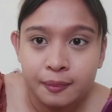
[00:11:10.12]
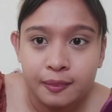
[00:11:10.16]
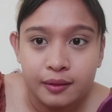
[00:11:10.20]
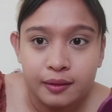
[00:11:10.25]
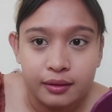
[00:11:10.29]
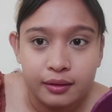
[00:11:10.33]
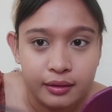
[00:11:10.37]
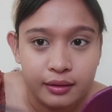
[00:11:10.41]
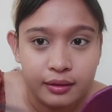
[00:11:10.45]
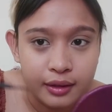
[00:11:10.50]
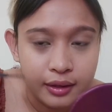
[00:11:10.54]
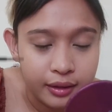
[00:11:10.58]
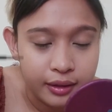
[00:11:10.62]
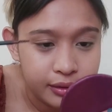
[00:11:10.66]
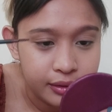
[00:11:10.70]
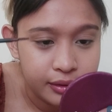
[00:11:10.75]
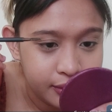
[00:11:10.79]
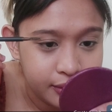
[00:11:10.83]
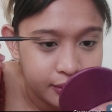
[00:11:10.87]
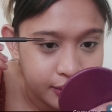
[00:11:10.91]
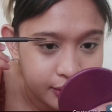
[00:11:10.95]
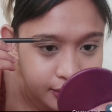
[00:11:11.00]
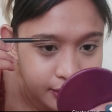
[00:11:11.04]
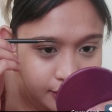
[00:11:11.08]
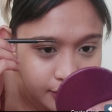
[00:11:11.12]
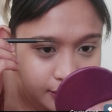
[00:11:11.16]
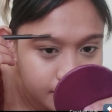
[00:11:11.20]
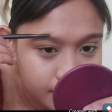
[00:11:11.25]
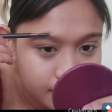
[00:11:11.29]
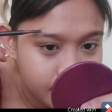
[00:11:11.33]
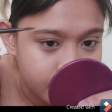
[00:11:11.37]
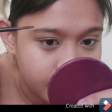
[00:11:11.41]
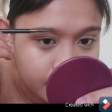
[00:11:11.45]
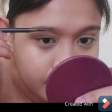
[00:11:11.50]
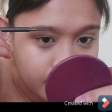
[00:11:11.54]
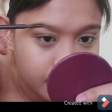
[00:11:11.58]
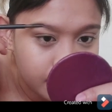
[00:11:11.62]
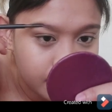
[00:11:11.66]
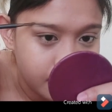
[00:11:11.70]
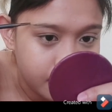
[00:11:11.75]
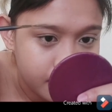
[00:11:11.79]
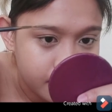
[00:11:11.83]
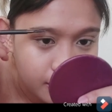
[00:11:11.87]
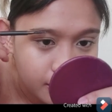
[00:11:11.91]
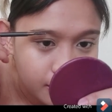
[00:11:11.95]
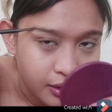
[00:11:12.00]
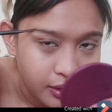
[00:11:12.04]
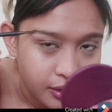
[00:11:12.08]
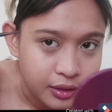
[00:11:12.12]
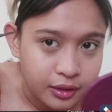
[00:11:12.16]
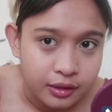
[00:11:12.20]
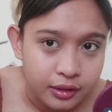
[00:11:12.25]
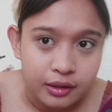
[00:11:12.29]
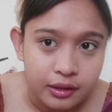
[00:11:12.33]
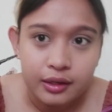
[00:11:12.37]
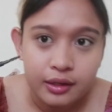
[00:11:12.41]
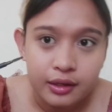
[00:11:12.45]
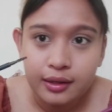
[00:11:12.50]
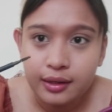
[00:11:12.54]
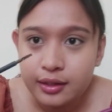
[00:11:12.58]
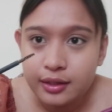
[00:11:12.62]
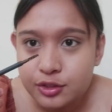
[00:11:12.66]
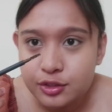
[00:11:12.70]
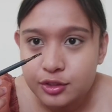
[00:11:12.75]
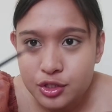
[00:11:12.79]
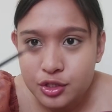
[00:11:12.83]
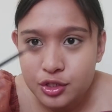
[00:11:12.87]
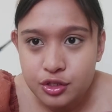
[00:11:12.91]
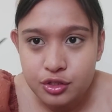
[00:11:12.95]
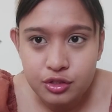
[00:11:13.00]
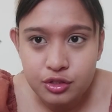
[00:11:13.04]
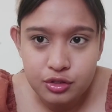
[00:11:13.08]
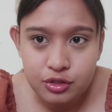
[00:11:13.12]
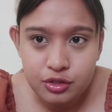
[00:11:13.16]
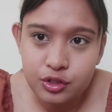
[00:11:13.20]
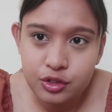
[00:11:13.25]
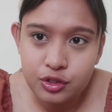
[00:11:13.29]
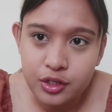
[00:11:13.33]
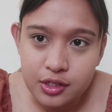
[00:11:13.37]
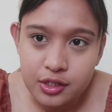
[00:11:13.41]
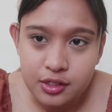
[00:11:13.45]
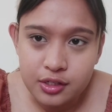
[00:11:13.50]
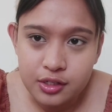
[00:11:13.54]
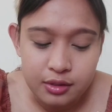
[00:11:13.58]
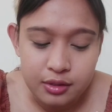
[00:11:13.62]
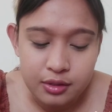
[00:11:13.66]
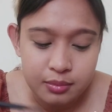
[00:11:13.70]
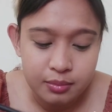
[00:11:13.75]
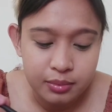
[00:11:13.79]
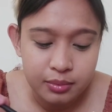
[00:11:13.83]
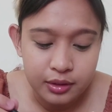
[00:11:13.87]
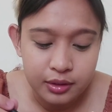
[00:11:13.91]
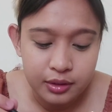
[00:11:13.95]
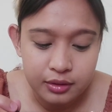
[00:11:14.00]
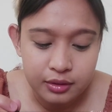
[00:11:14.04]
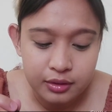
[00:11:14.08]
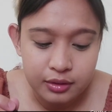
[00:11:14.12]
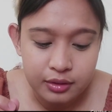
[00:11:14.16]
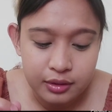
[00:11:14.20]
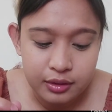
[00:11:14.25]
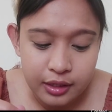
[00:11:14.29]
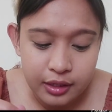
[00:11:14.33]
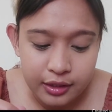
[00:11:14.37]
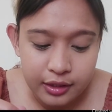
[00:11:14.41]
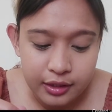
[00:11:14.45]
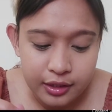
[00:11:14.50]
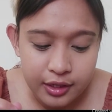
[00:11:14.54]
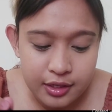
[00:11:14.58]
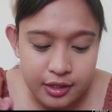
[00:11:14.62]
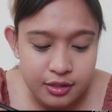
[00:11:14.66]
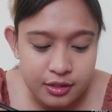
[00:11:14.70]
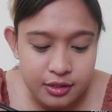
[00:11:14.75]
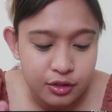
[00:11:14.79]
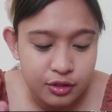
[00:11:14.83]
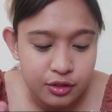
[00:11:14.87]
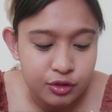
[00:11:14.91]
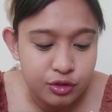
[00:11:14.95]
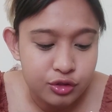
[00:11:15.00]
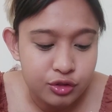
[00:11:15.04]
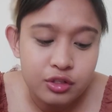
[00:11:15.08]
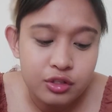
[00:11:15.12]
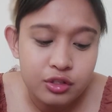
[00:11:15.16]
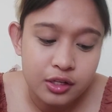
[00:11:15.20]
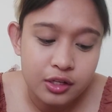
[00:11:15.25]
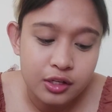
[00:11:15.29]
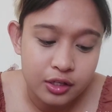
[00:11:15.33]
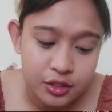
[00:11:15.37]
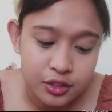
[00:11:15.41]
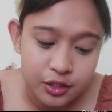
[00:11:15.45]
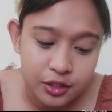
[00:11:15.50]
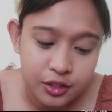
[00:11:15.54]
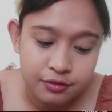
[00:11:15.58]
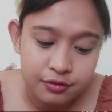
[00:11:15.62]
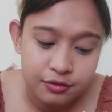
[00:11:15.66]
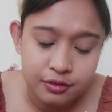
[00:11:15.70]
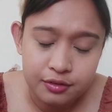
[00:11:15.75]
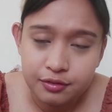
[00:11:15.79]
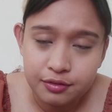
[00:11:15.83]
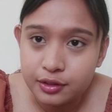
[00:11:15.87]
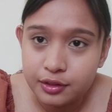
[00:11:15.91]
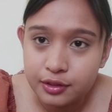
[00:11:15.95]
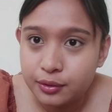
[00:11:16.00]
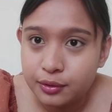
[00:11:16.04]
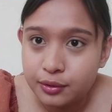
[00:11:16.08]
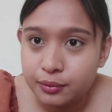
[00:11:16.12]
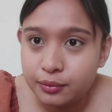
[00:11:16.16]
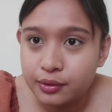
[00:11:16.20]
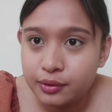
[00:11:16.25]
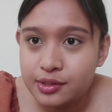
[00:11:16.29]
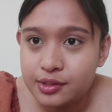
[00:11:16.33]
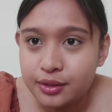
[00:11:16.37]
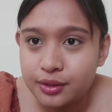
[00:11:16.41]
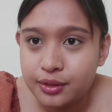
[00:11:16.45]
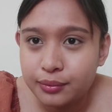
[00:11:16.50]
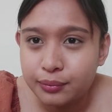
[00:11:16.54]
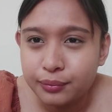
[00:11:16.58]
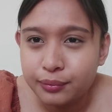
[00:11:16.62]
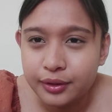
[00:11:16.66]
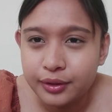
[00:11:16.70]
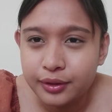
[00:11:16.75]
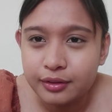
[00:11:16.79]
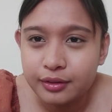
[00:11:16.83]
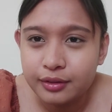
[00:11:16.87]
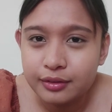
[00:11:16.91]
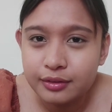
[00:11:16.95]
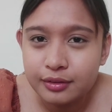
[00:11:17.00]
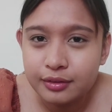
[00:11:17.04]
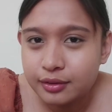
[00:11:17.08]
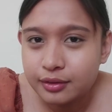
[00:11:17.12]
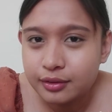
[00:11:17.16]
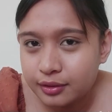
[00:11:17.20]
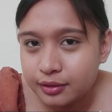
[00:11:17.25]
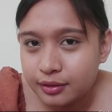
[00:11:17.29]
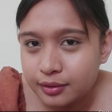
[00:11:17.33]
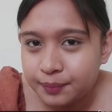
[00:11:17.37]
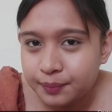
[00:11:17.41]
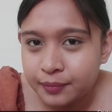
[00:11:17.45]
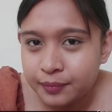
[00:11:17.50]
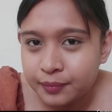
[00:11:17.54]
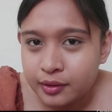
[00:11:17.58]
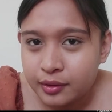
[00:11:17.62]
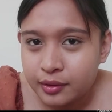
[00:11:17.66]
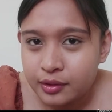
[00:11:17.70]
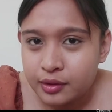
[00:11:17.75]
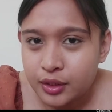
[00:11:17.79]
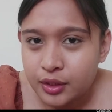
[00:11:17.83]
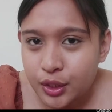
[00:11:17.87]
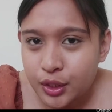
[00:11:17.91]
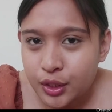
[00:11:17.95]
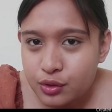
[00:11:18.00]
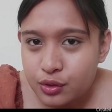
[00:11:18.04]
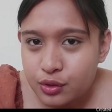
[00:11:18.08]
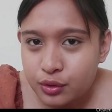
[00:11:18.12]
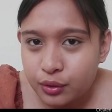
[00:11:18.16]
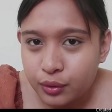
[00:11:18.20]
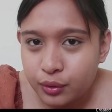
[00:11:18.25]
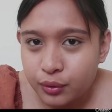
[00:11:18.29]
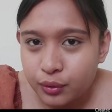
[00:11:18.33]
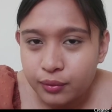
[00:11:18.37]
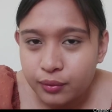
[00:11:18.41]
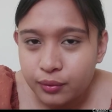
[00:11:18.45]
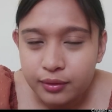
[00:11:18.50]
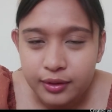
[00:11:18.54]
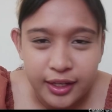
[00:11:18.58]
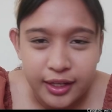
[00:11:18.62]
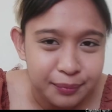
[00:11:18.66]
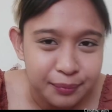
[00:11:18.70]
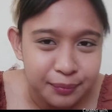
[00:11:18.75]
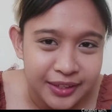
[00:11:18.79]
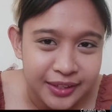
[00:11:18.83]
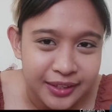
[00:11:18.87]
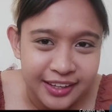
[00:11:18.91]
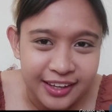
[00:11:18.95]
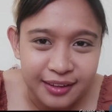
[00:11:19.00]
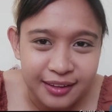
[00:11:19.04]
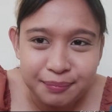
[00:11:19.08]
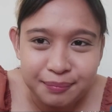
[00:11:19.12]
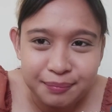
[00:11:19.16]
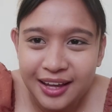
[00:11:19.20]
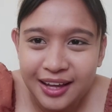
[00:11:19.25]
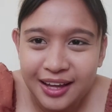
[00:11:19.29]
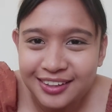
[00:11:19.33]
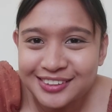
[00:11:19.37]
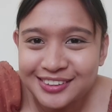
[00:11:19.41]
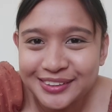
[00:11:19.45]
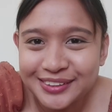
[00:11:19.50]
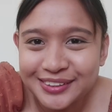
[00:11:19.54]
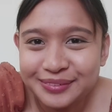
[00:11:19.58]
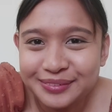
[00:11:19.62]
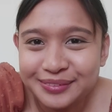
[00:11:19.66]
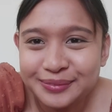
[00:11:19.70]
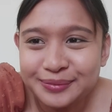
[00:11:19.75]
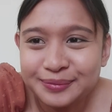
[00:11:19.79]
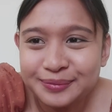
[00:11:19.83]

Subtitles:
Ayan. And then, I just trace it. But, I guess, hindi ko na lang siya i-video kasi weird. So, let me get back to you.